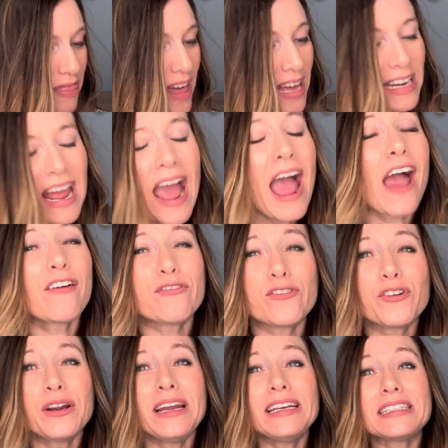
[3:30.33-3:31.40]
then
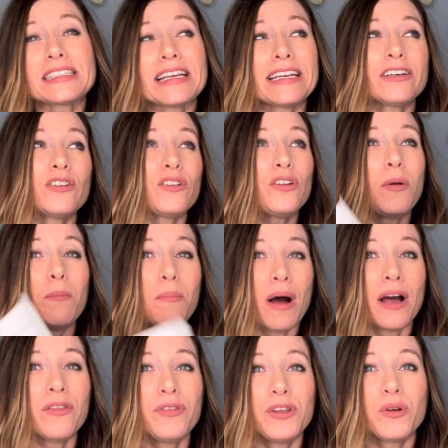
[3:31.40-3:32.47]
every single
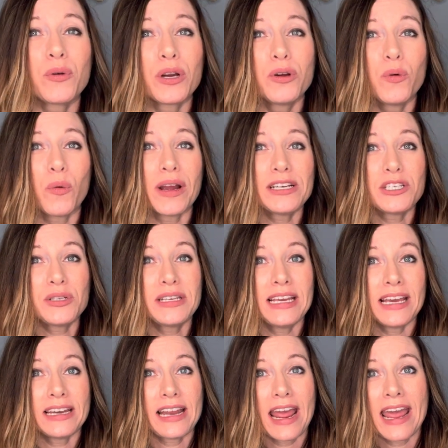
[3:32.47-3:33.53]
month, you're going to
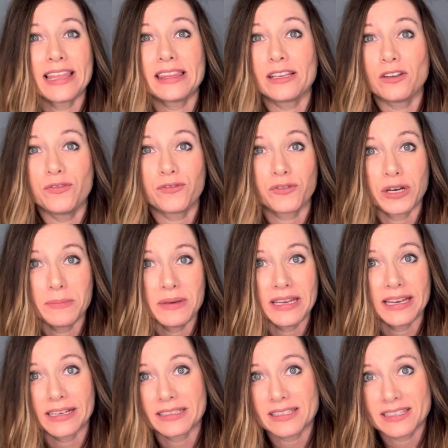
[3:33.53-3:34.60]
get a little
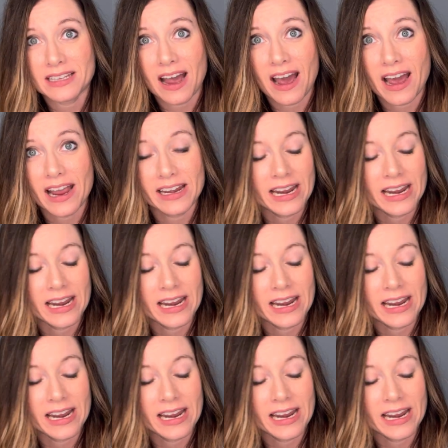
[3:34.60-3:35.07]
freebie inside,